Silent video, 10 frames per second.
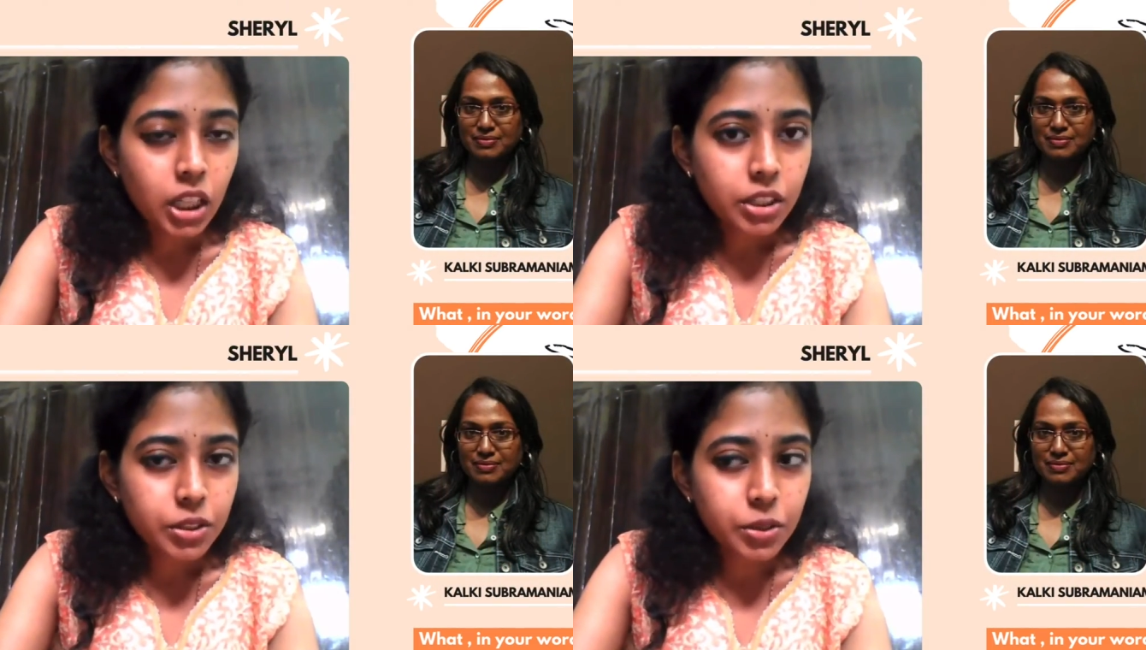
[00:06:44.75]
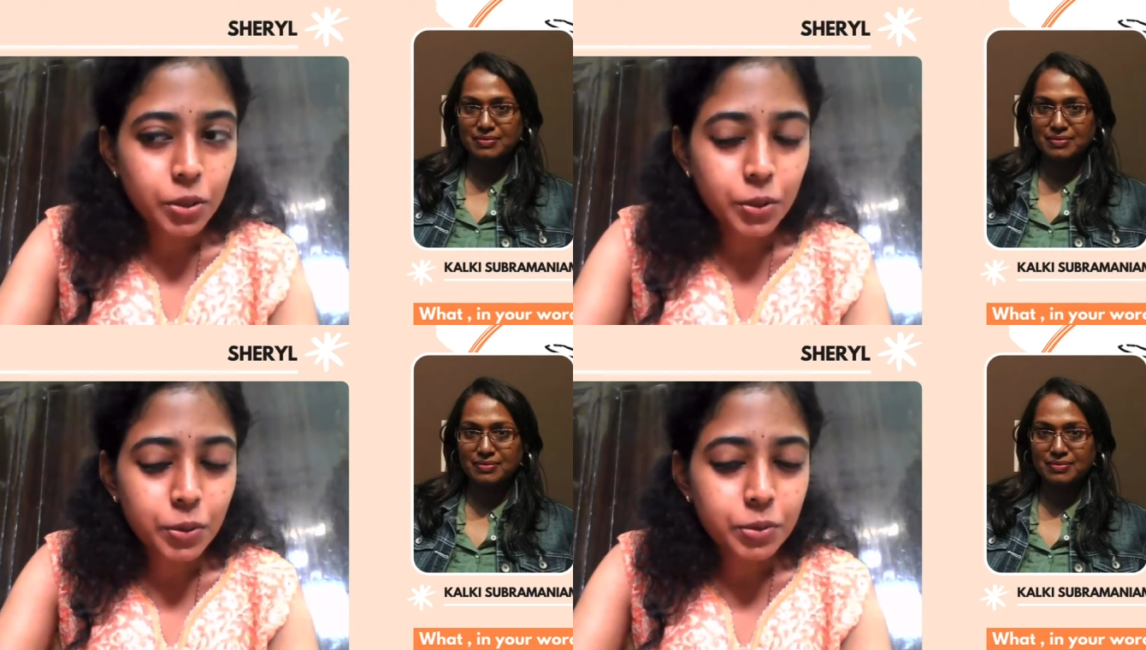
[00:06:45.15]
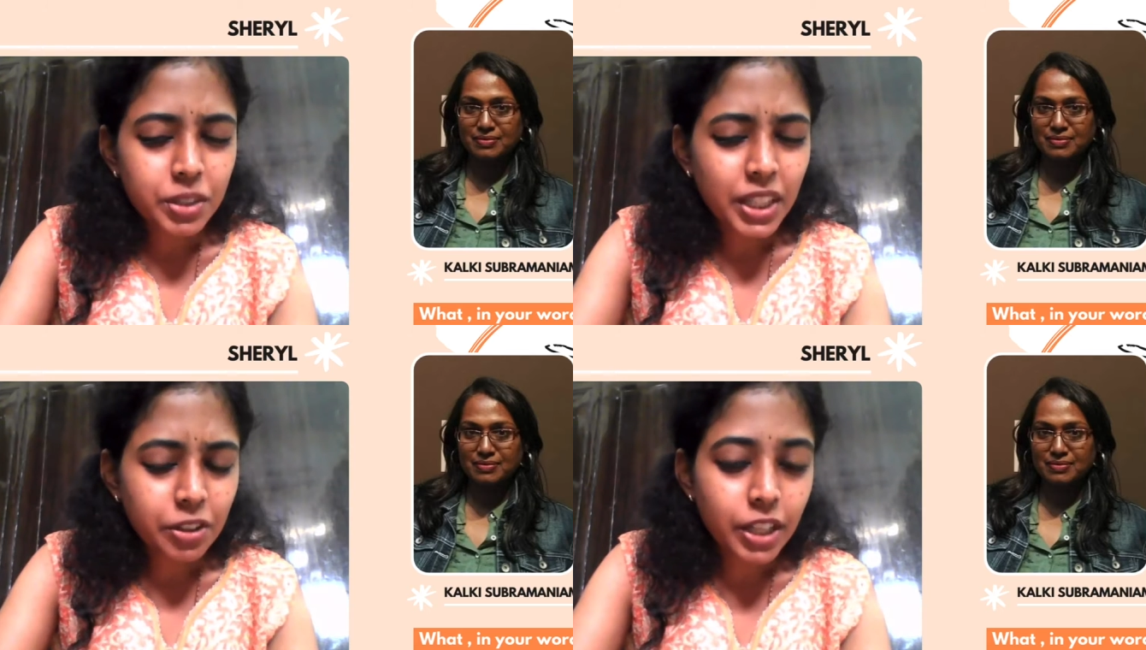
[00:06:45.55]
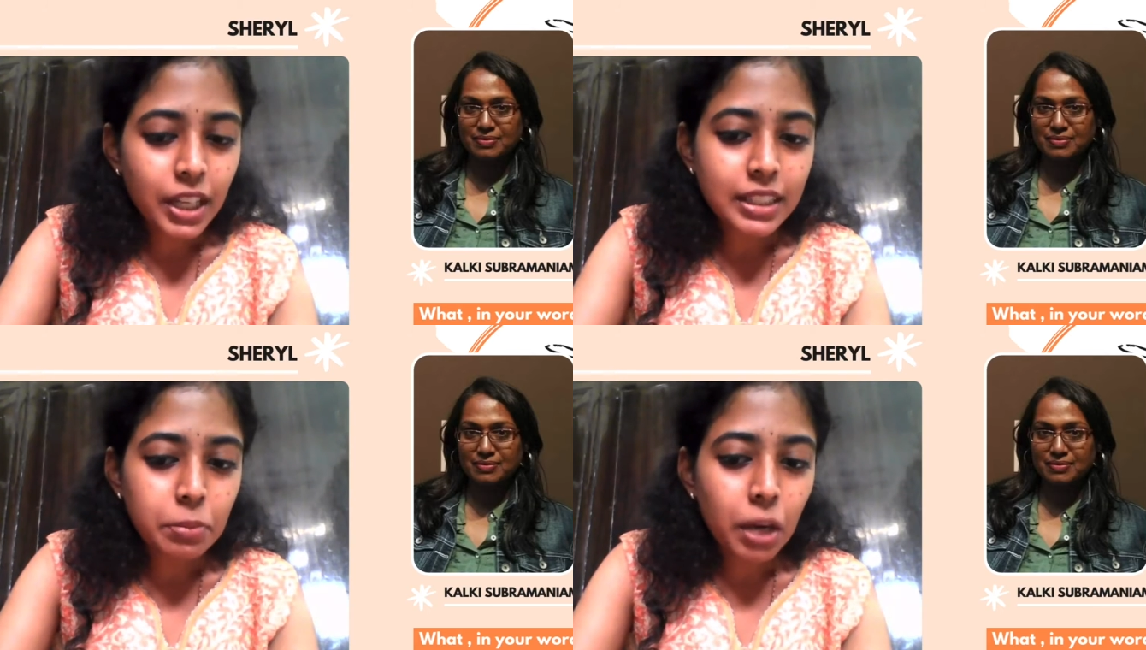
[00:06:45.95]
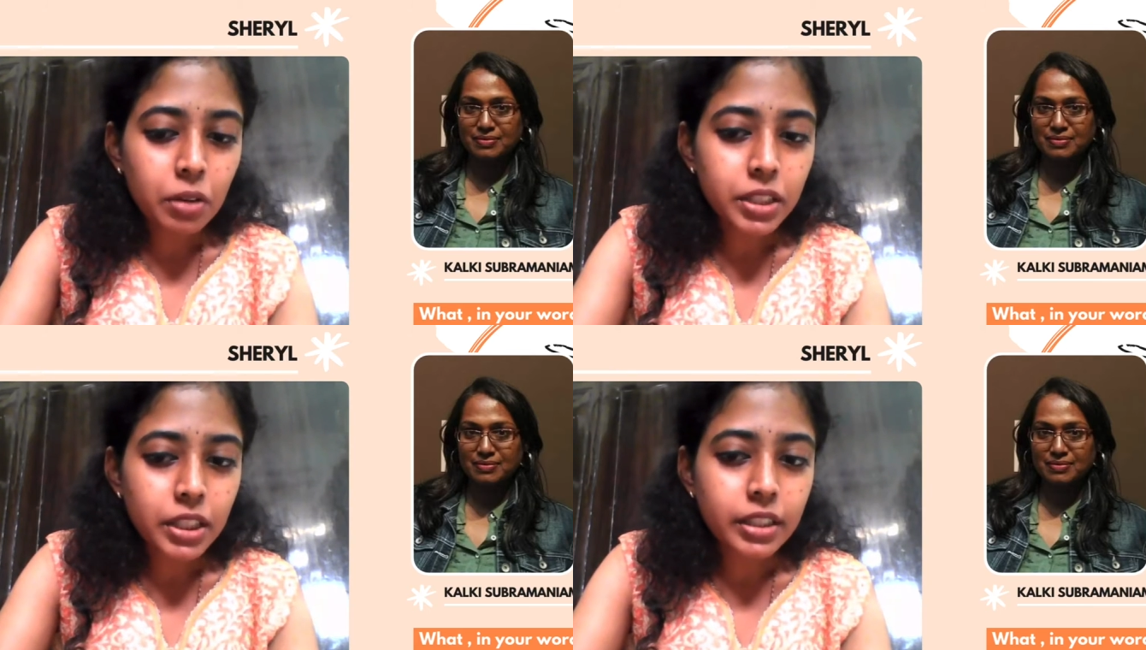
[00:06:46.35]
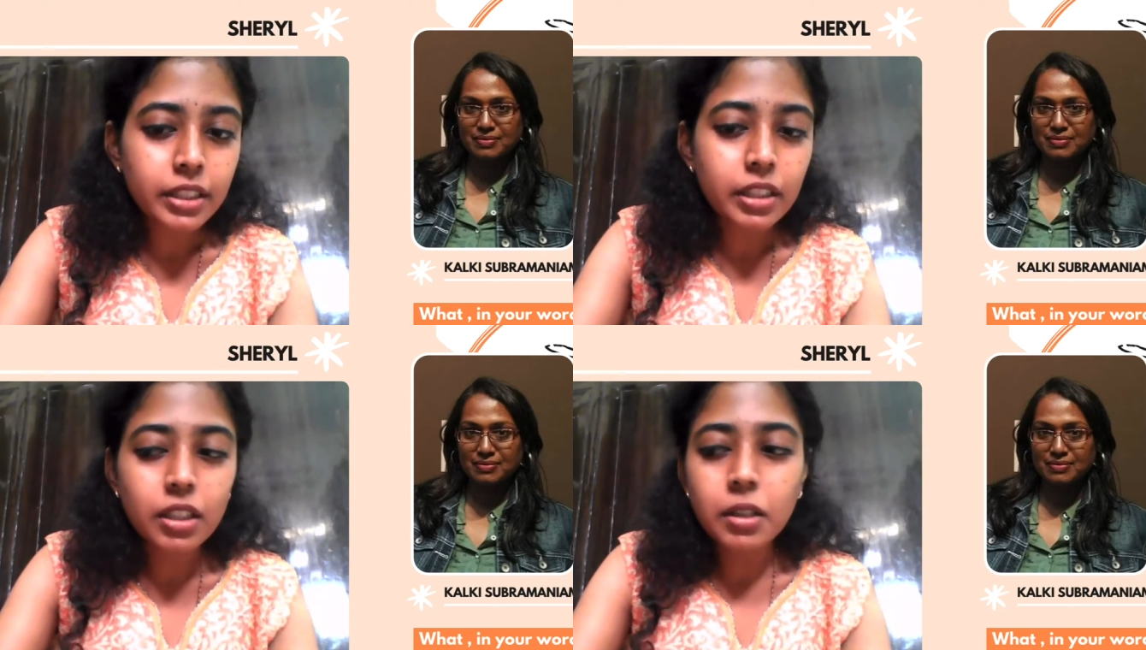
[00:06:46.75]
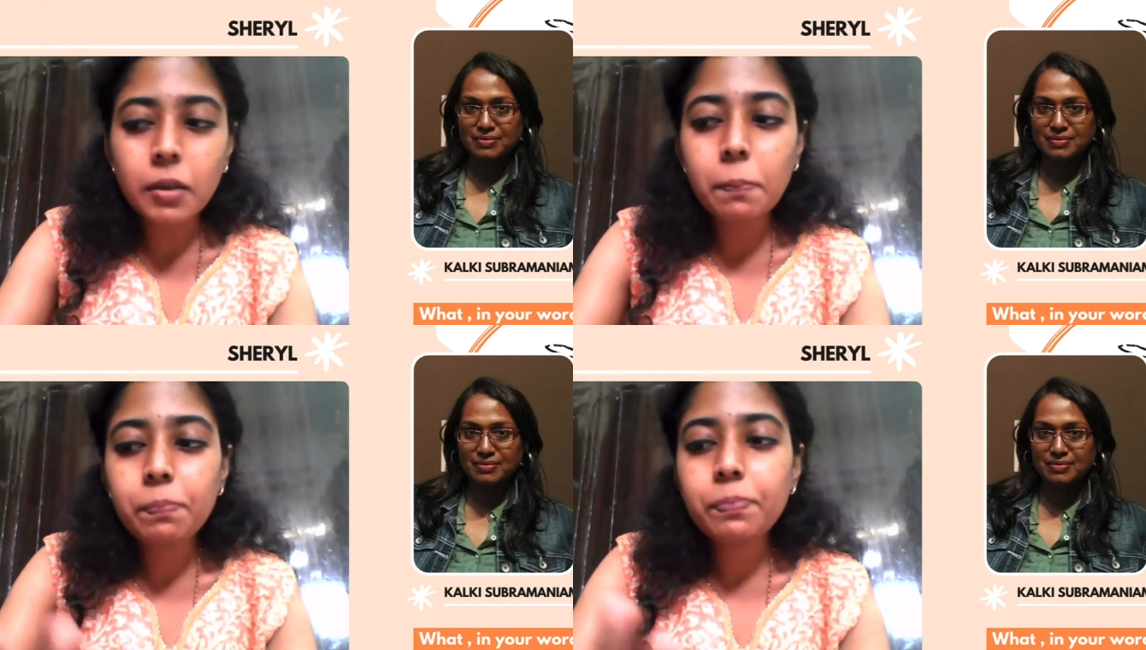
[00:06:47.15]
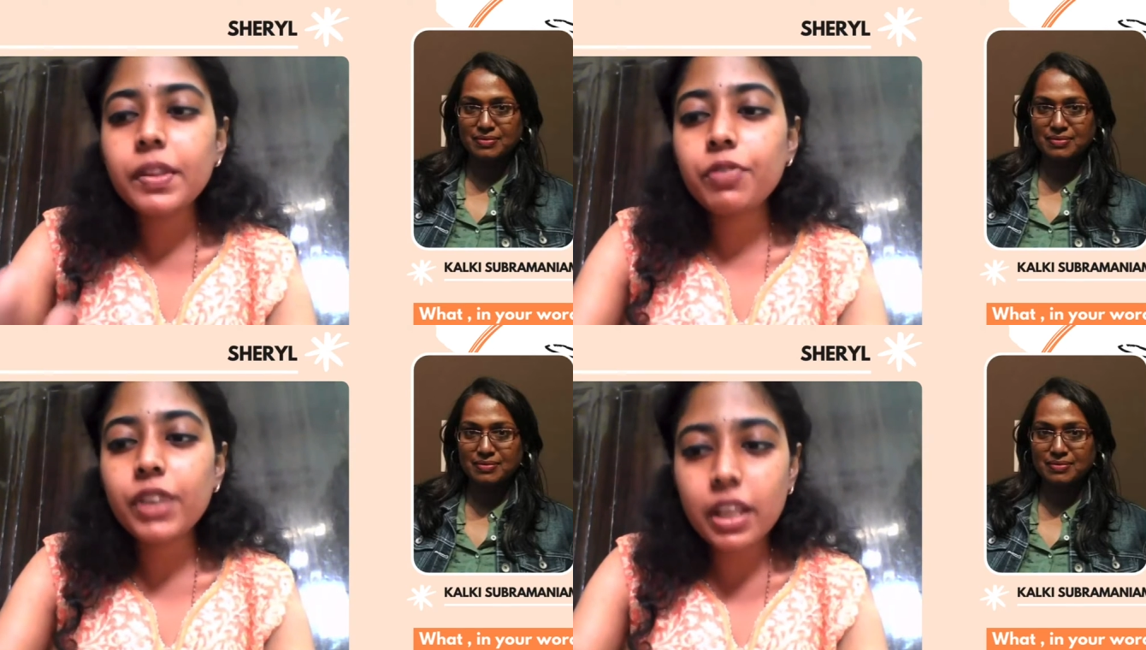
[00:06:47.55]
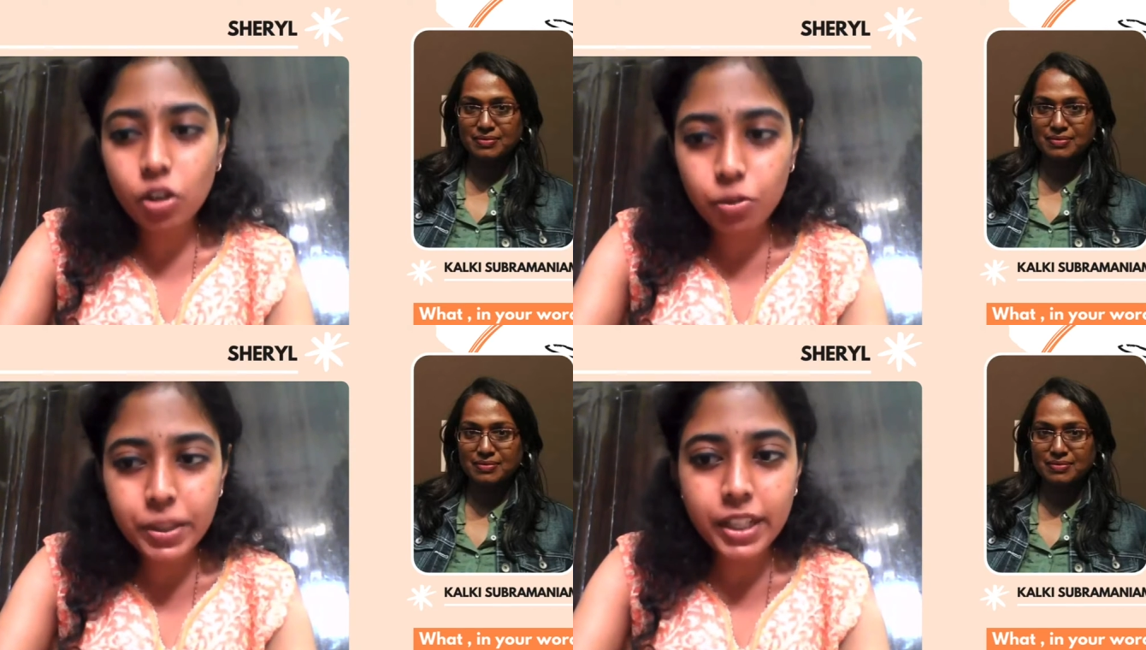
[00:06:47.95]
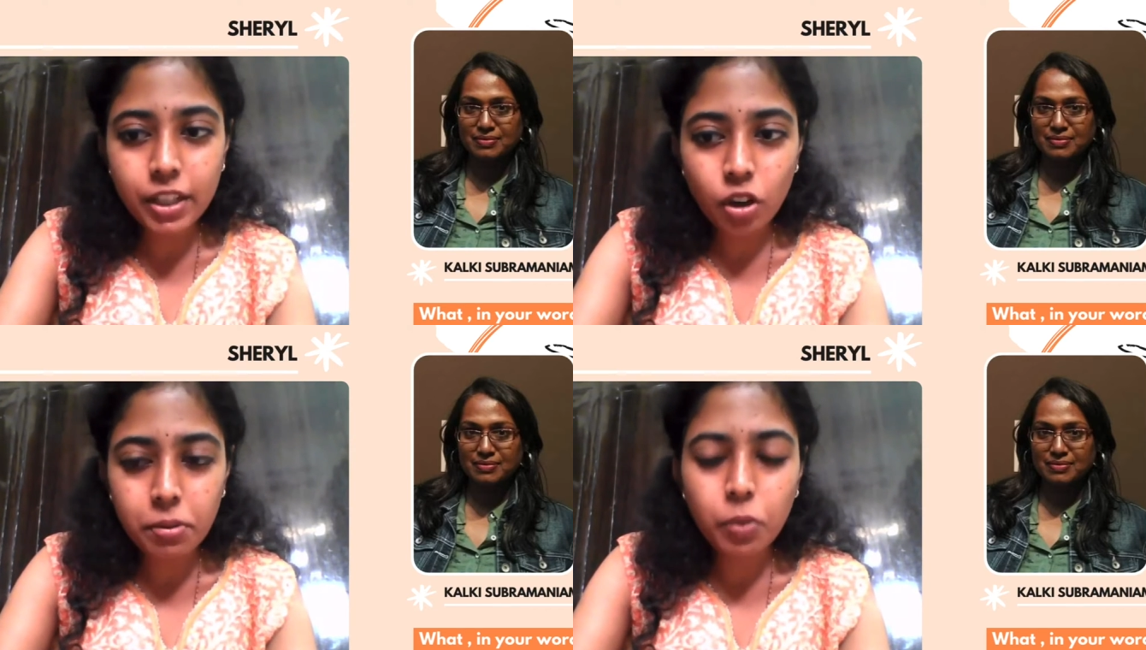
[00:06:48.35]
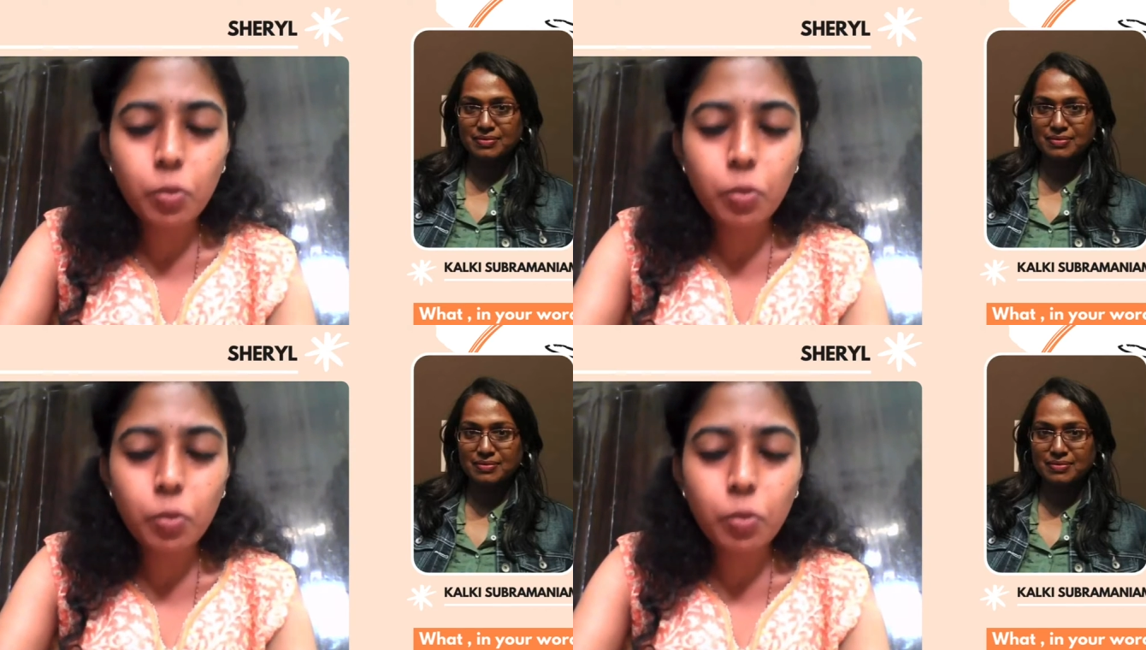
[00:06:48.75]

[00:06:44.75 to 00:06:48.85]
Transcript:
Speaker 1: So can you tell us about it? The the feeling of being an entrepreneur.